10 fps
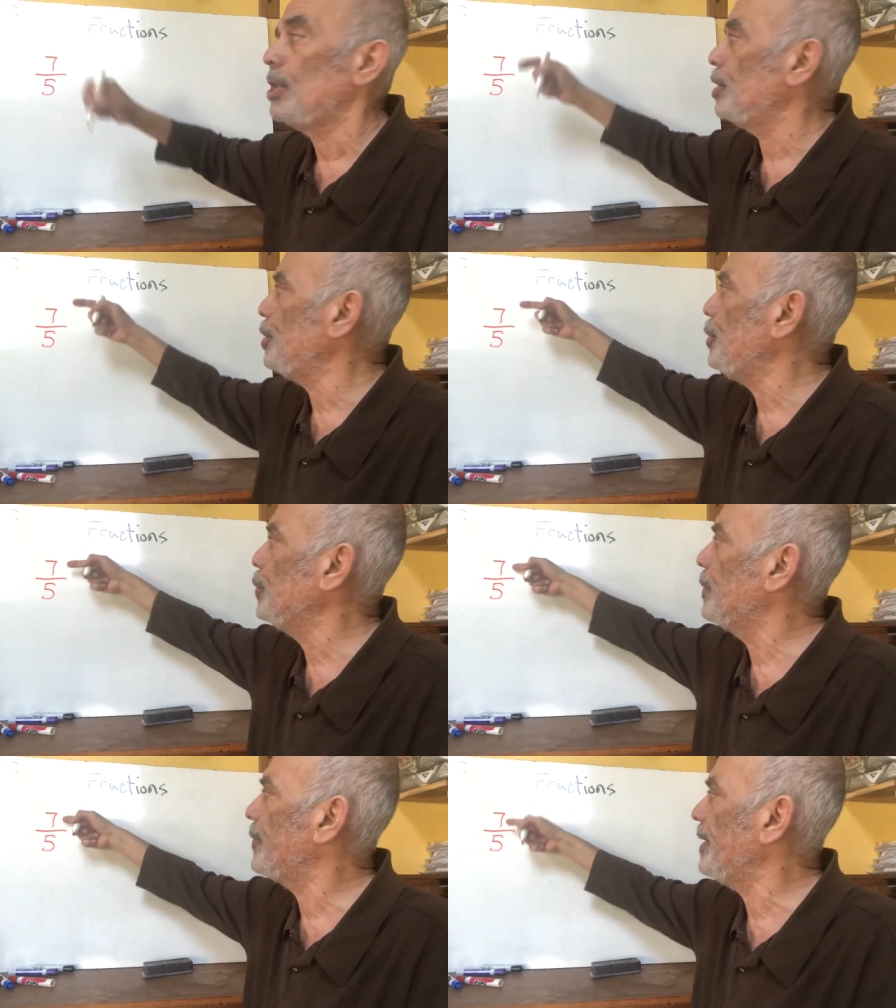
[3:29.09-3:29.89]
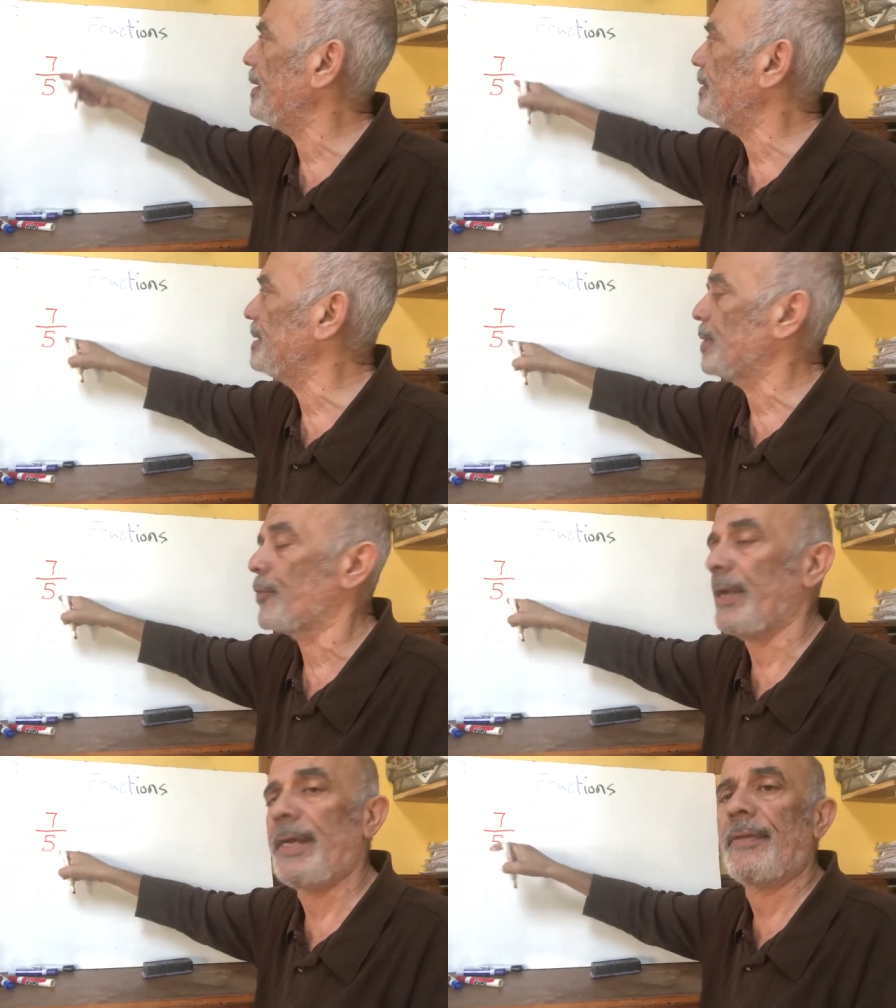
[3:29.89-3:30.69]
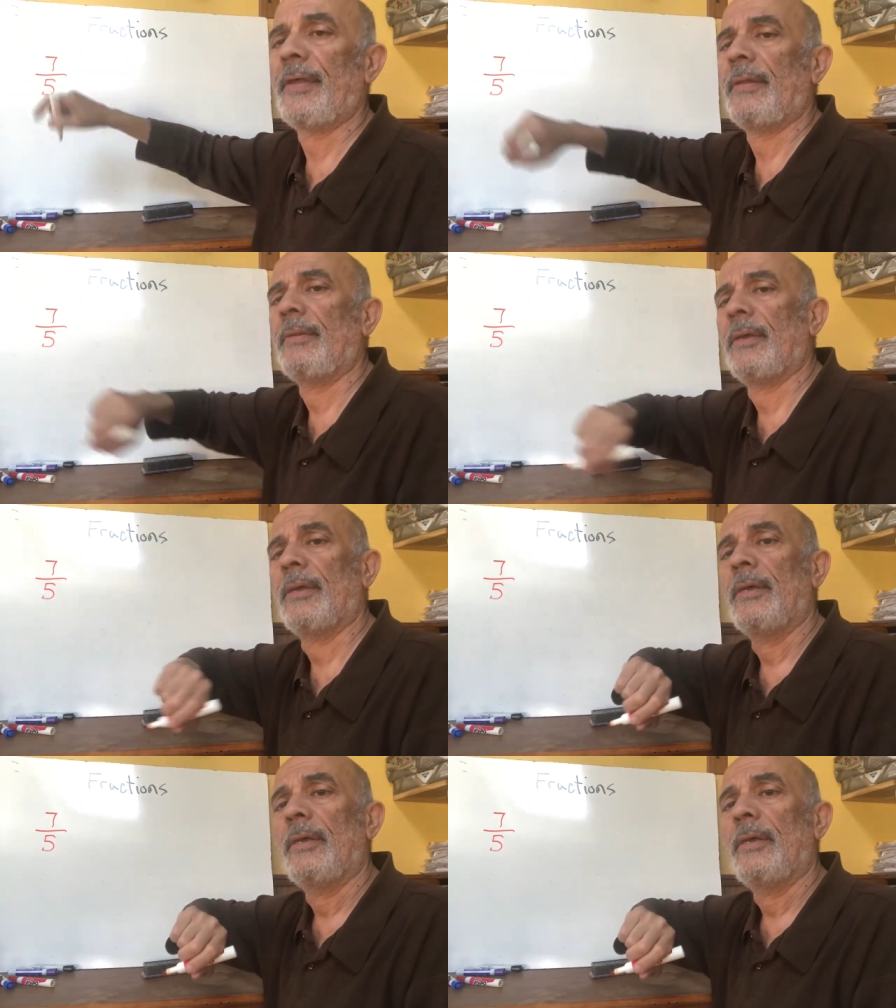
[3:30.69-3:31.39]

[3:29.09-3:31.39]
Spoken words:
The numerator is greater than the